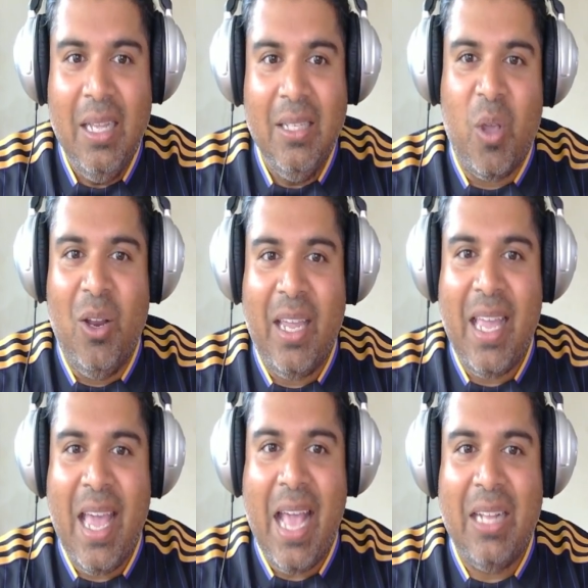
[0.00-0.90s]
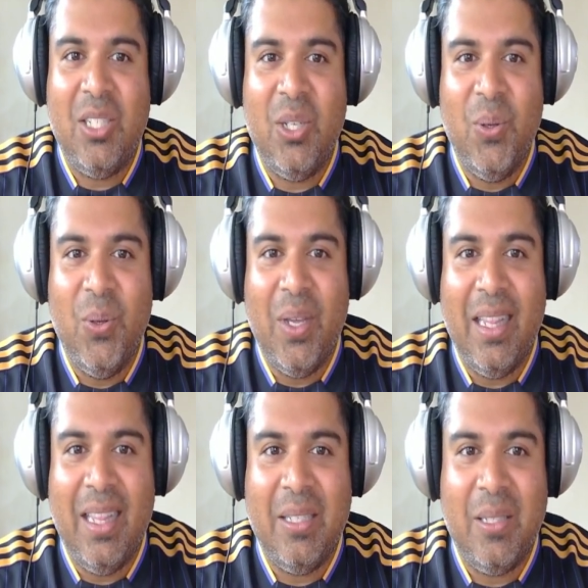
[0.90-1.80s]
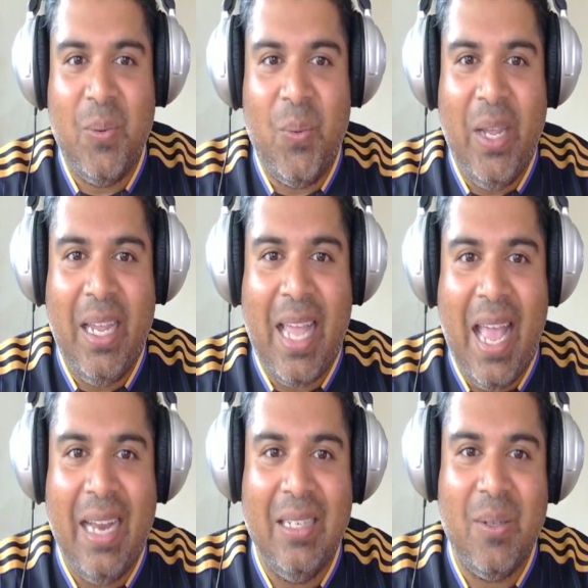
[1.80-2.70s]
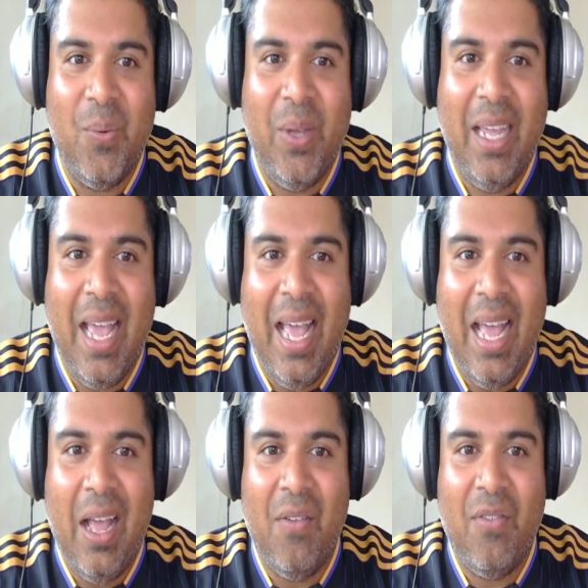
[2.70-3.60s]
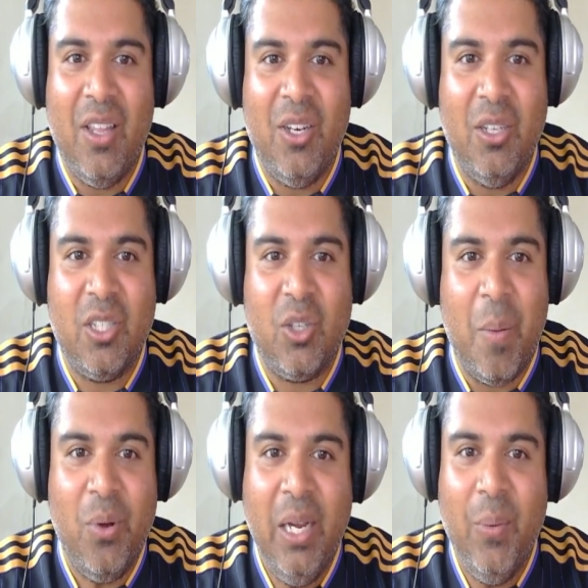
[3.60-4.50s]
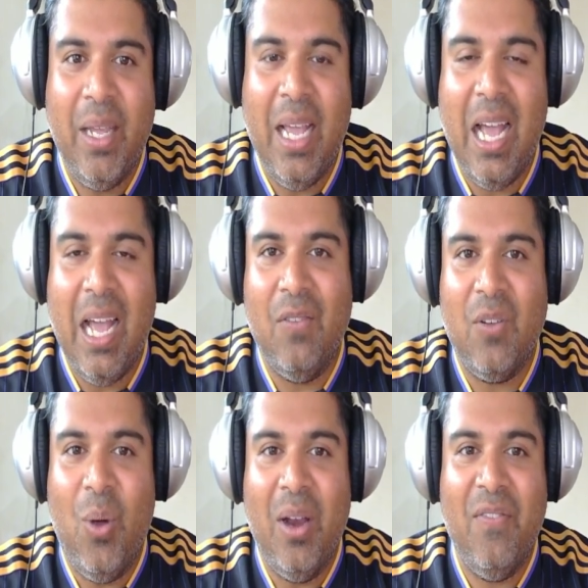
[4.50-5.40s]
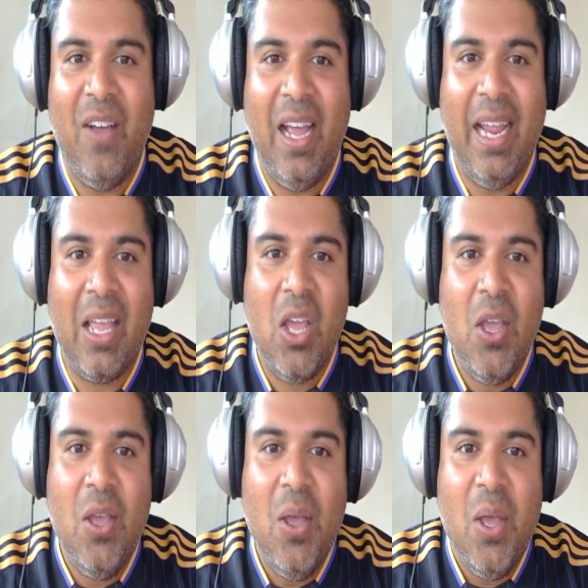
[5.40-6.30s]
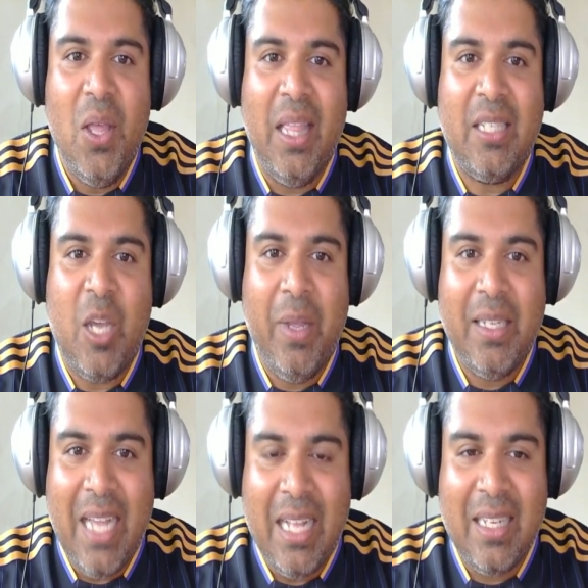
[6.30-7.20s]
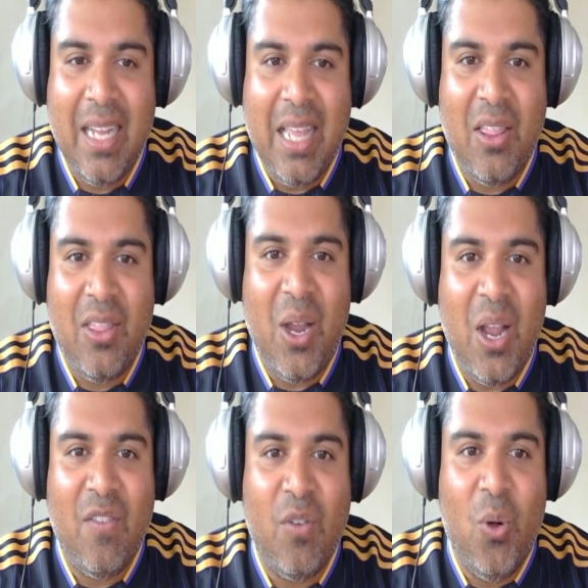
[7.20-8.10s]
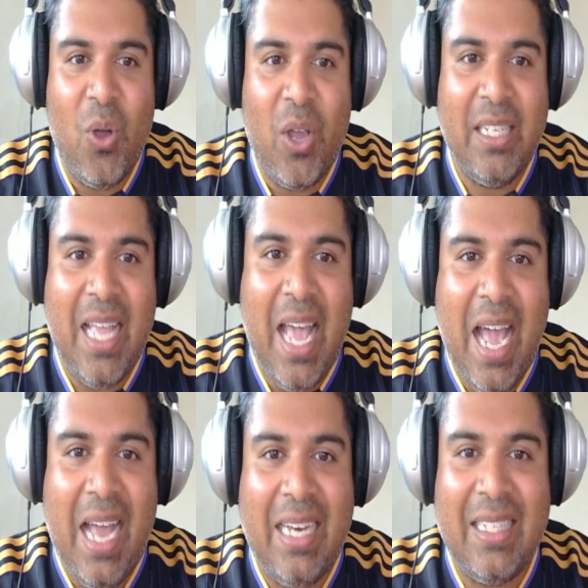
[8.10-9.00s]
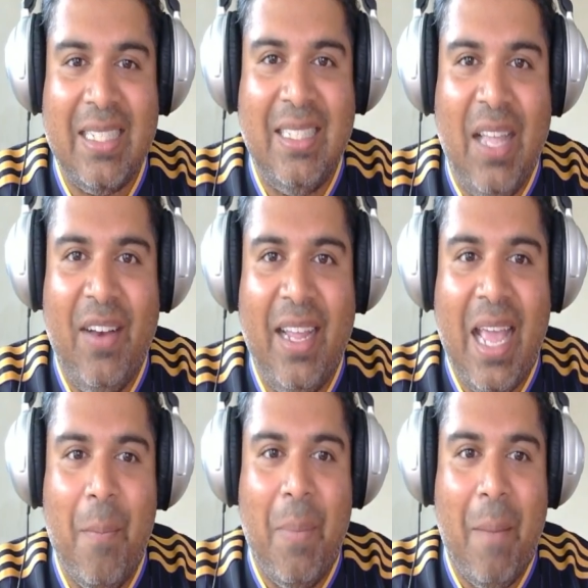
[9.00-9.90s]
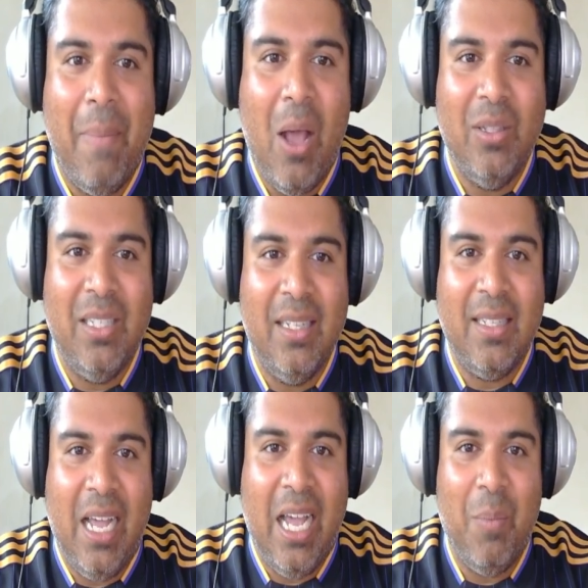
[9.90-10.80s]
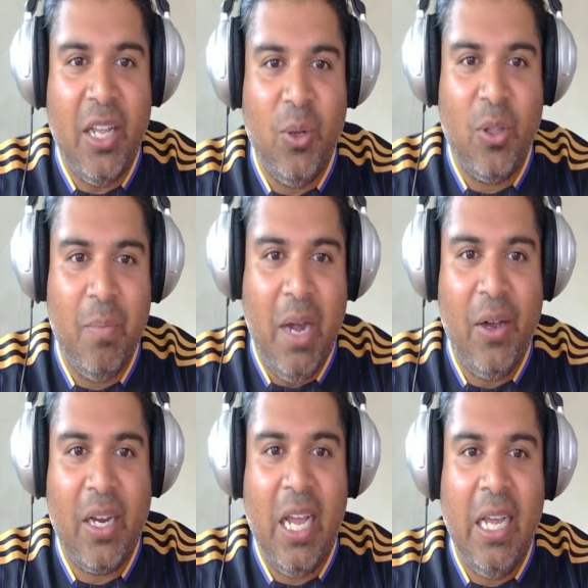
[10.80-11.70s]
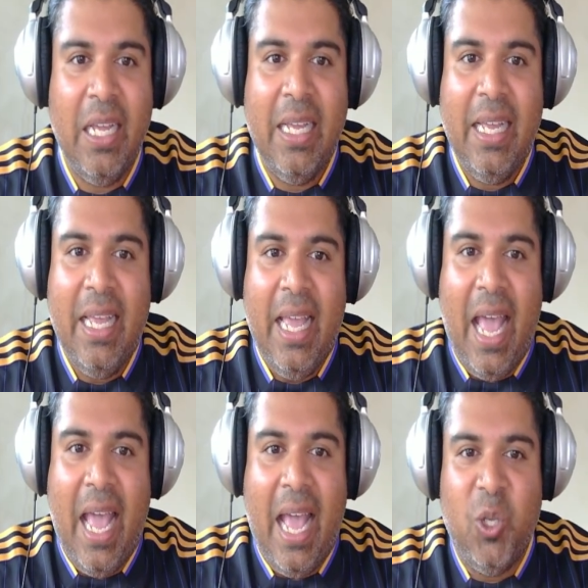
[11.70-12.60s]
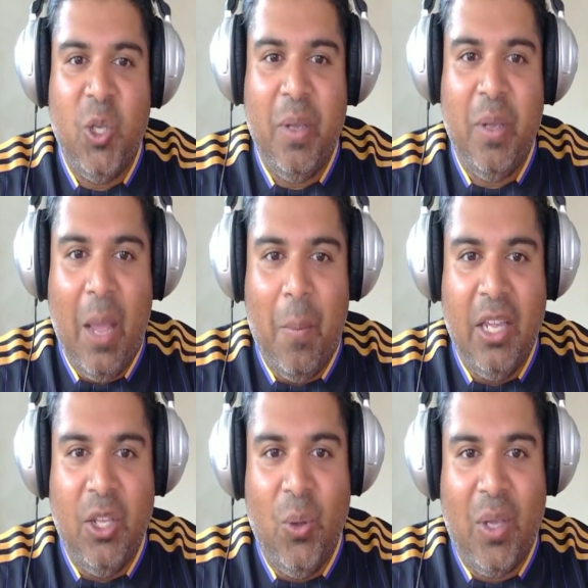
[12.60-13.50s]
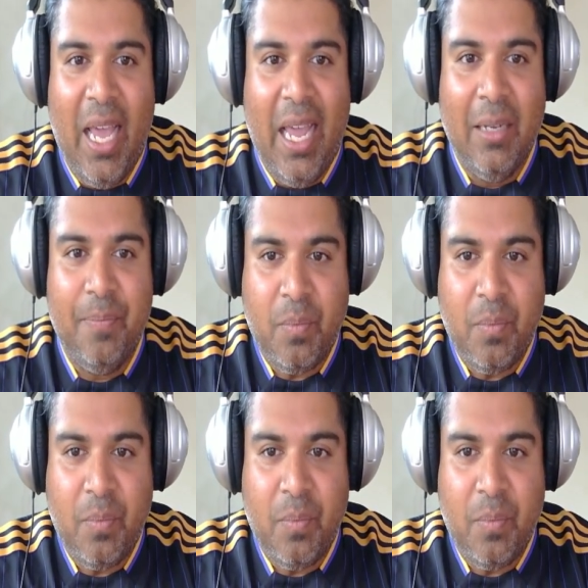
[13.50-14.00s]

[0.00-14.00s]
Looking ahead to this weekend, we have the Dutch Grand Prix, we have qualifying this coming Saturday, the 30th of August at 7 a.m. Mountain Time in North America and 2 p.m. UK